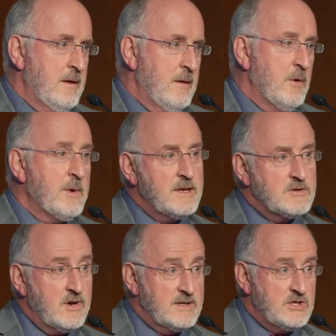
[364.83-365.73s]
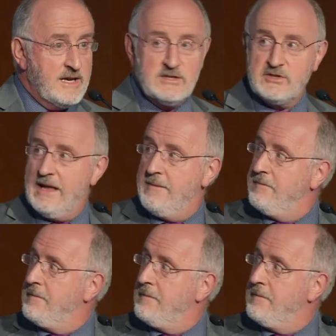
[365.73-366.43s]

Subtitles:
But we're going to try and change that.